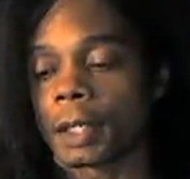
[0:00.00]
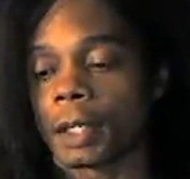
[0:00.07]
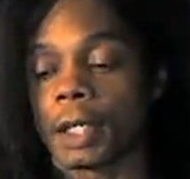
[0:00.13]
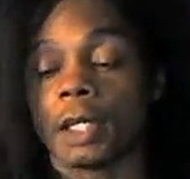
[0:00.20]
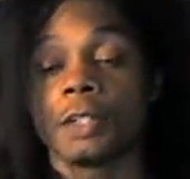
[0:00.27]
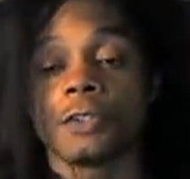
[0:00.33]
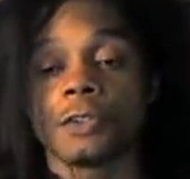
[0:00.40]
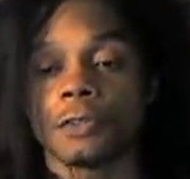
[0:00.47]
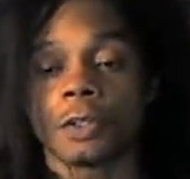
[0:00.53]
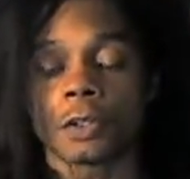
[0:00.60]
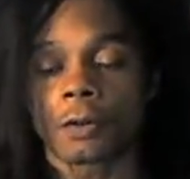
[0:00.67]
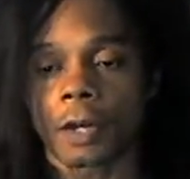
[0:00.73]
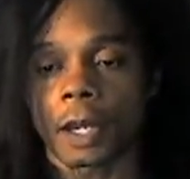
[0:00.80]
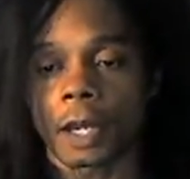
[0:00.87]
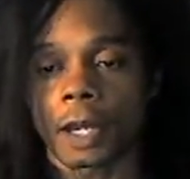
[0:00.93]
into the
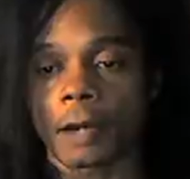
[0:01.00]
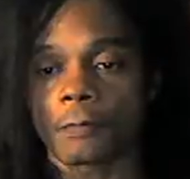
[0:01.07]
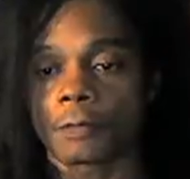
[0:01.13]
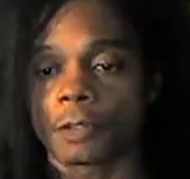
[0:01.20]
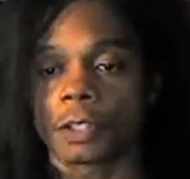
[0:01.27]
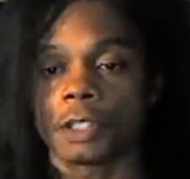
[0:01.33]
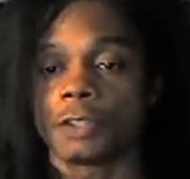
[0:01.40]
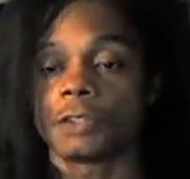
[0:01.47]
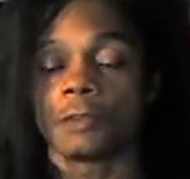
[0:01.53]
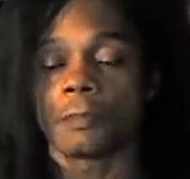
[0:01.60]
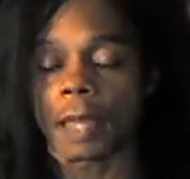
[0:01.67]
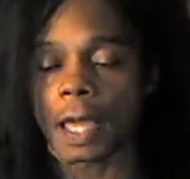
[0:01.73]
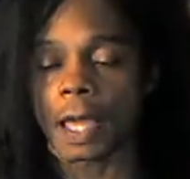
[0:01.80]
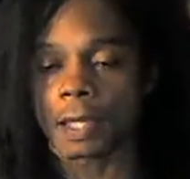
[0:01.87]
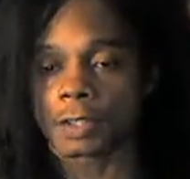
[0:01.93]
craft or into
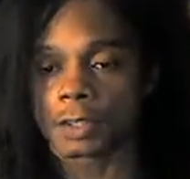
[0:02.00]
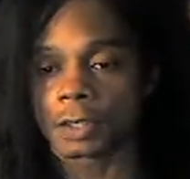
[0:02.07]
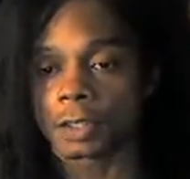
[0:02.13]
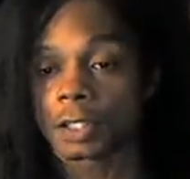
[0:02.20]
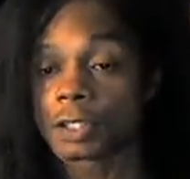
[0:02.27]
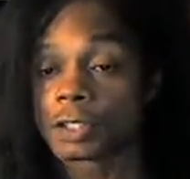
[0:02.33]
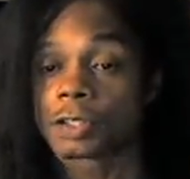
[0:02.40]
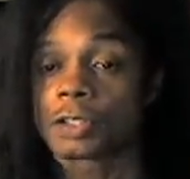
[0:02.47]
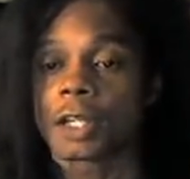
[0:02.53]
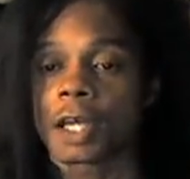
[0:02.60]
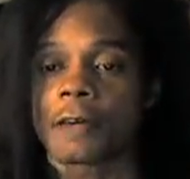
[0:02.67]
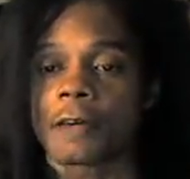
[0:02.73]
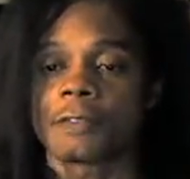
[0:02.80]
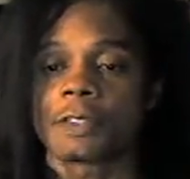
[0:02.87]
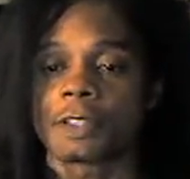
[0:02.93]
magic, should
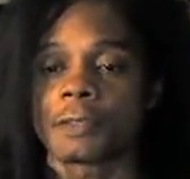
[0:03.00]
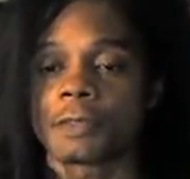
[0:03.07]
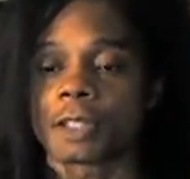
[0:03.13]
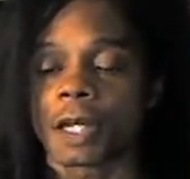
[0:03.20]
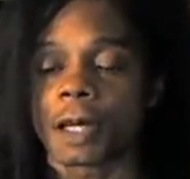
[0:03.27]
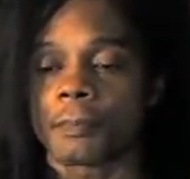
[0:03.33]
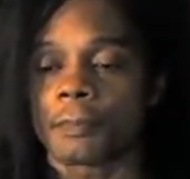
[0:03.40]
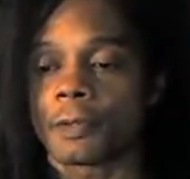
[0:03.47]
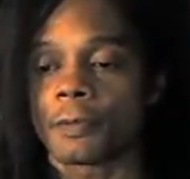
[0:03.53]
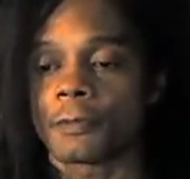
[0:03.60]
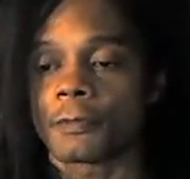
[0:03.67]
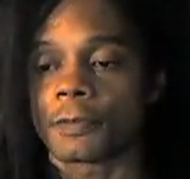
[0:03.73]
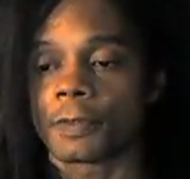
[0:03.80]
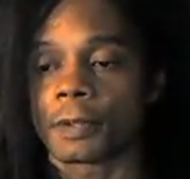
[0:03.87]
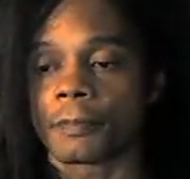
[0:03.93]
have some type
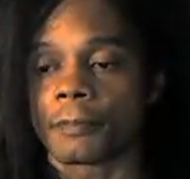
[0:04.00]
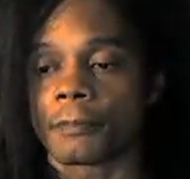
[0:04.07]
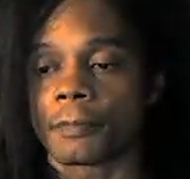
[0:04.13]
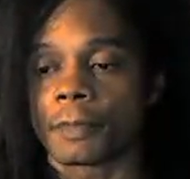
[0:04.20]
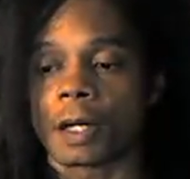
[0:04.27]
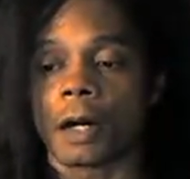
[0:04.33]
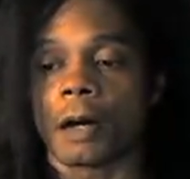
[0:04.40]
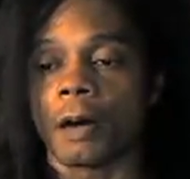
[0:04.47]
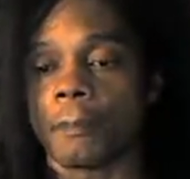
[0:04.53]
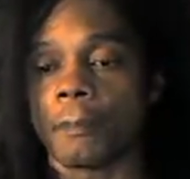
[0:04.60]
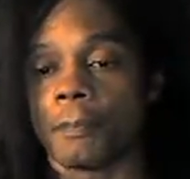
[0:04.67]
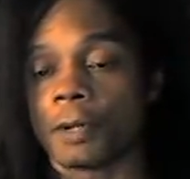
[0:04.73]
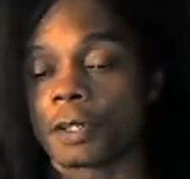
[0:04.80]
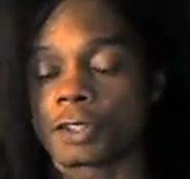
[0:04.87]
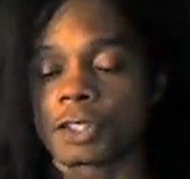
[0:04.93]
of a
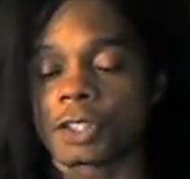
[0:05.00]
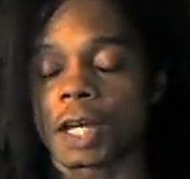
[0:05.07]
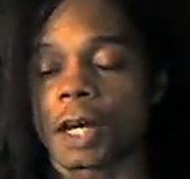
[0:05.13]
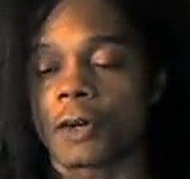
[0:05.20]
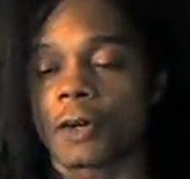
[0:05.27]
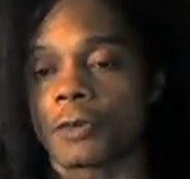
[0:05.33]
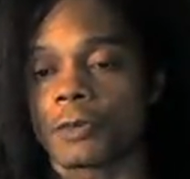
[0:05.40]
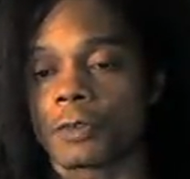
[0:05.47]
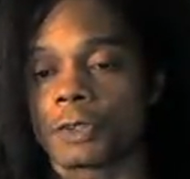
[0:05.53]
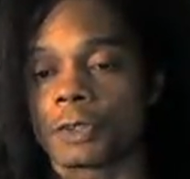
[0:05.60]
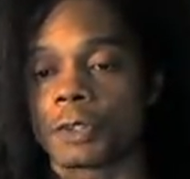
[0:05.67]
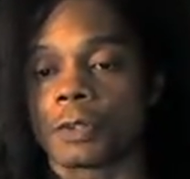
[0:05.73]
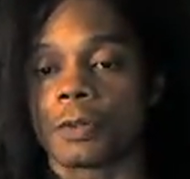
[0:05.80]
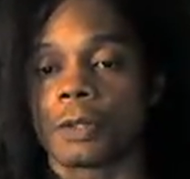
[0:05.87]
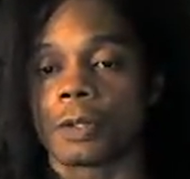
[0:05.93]
book of shadows,
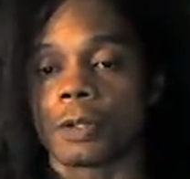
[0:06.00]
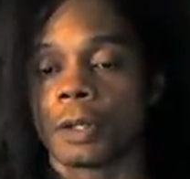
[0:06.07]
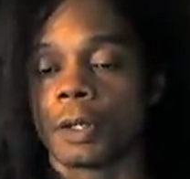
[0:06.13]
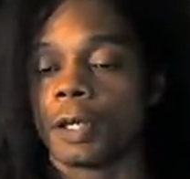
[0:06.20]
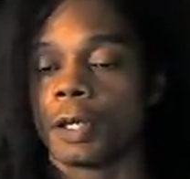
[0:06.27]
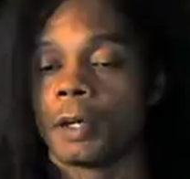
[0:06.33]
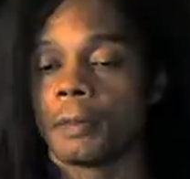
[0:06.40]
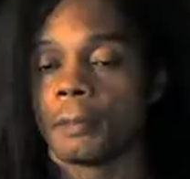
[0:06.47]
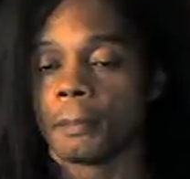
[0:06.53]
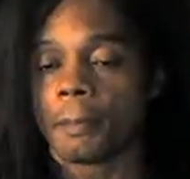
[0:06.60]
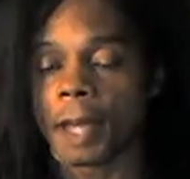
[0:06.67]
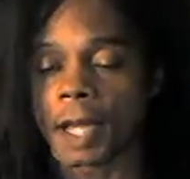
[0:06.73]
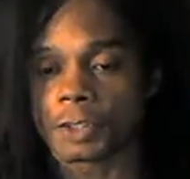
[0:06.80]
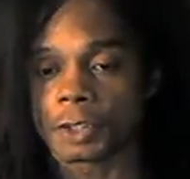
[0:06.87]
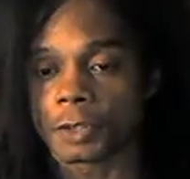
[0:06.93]
or
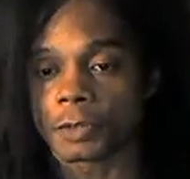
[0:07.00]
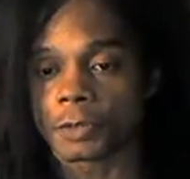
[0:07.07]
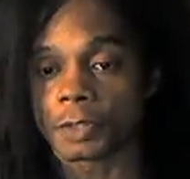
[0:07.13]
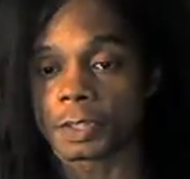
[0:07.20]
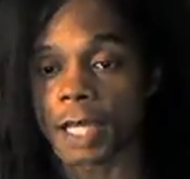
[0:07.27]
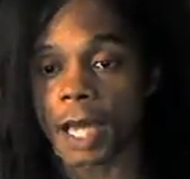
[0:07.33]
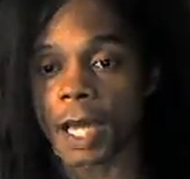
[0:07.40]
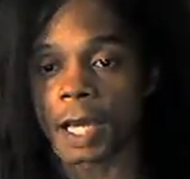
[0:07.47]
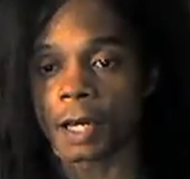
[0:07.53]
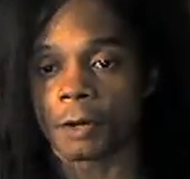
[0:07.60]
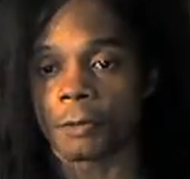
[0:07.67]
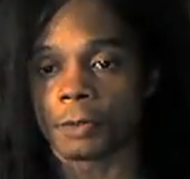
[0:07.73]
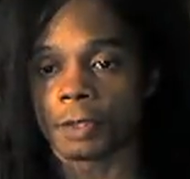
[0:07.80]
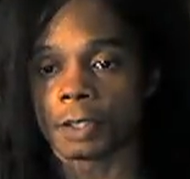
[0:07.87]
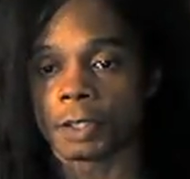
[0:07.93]
magical
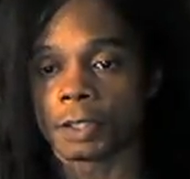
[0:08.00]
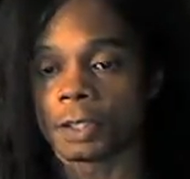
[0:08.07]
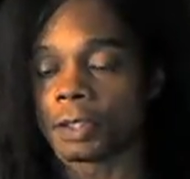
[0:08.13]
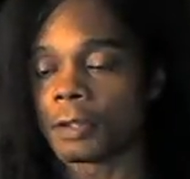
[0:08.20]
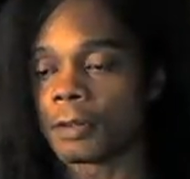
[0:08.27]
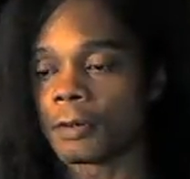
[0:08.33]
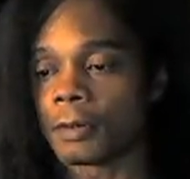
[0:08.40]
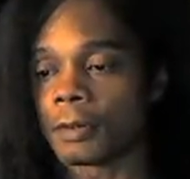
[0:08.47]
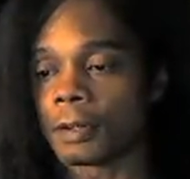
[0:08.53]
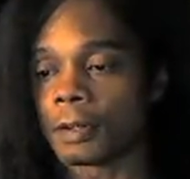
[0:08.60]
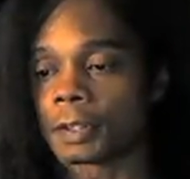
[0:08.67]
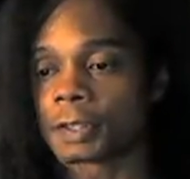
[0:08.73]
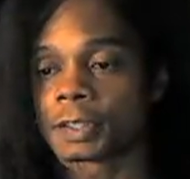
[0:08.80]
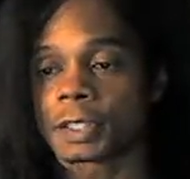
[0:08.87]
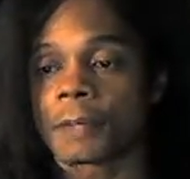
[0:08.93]
diary, or
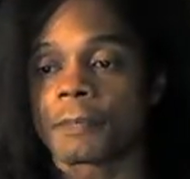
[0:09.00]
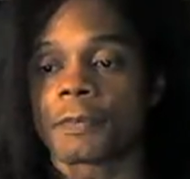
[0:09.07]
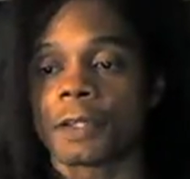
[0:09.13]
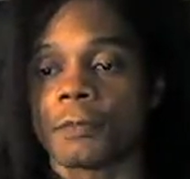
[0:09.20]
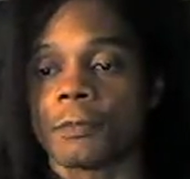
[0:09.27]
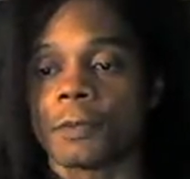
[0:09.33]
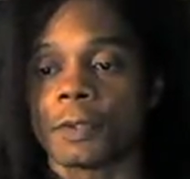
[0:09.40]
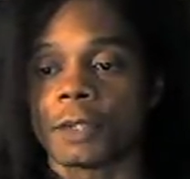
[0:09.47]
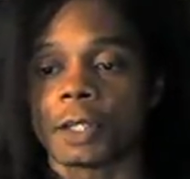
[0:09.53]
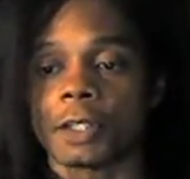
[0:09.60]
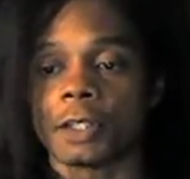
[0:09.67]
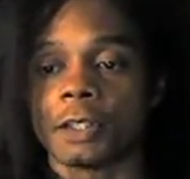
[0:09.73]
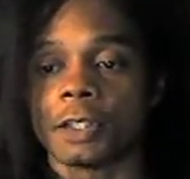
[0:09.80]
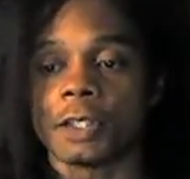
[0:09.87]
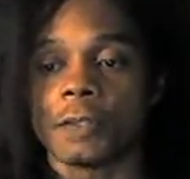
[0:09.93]
something where they
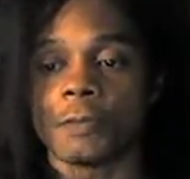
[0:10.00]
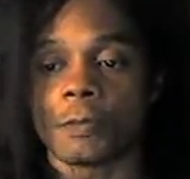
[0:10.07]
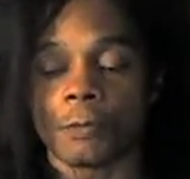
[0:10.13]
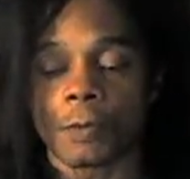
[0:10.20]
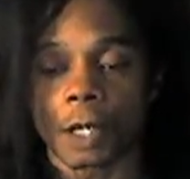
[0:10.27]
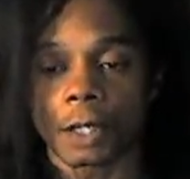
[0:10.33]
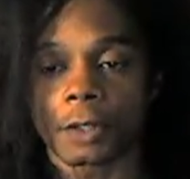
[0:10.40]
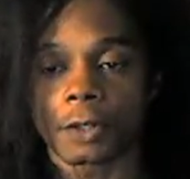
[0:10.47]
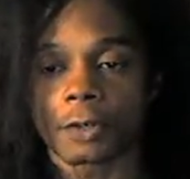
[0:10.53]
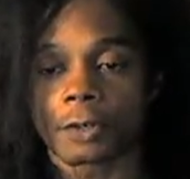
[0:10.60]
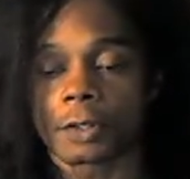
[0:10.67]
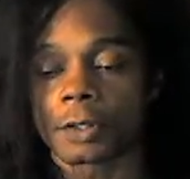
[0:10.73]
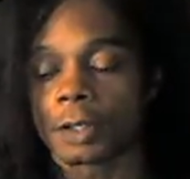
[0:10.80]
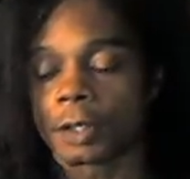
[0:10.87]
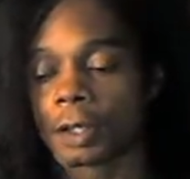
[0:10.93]
can keep record
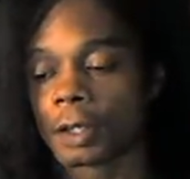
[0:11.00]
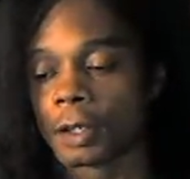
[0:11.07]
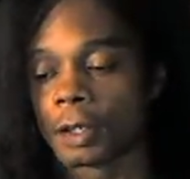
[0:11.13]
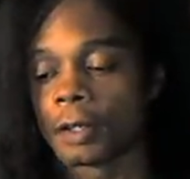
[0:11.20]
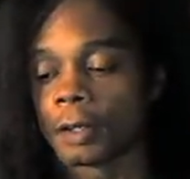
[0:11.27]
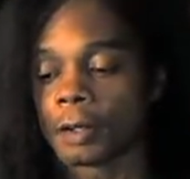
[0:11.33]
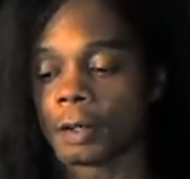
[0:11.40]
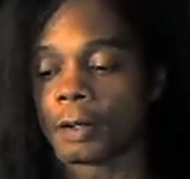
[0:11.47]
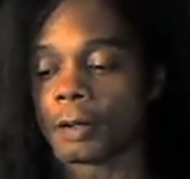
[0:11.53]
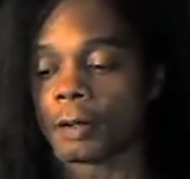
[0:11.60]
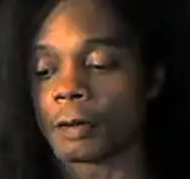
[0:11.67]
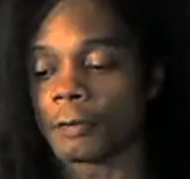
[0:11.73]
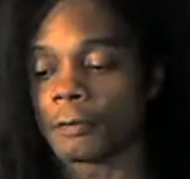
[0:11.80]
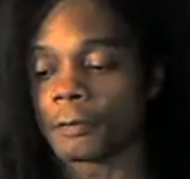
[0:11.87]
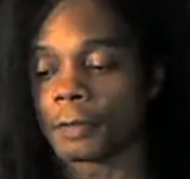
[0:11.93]

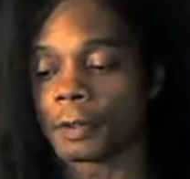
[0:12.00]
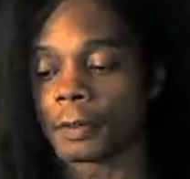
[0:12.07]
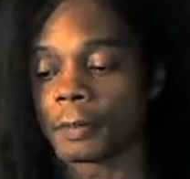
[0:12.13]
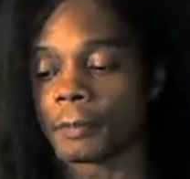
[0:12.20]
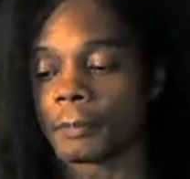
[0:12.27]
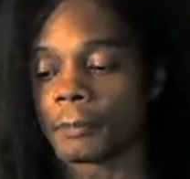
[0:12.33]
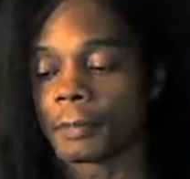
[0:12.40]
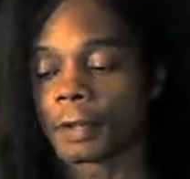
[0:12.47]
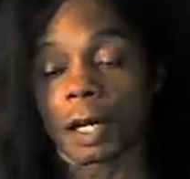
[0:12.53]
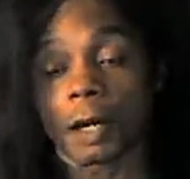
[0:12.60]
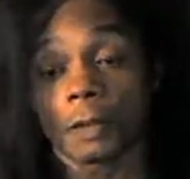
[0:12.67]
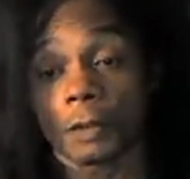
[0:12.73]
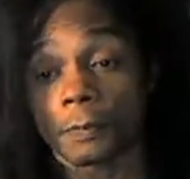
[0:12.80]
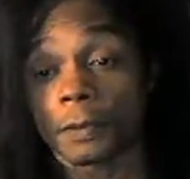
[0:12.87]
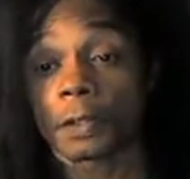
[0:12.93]
of how
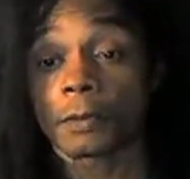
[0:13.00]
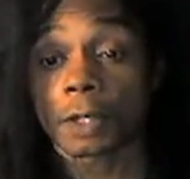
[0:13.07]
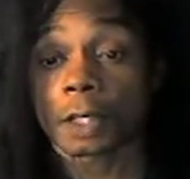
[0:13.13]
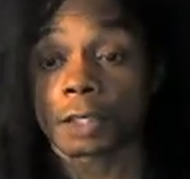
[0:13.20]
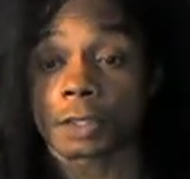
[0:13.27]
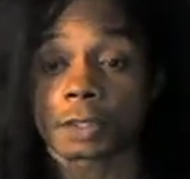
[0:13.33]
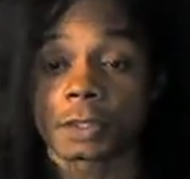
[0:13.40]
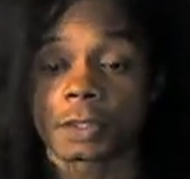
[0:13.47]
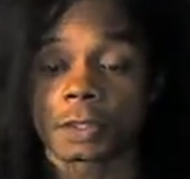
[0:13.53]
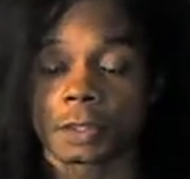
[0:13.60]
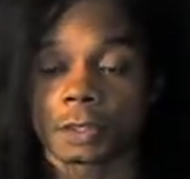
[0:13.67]
they progress.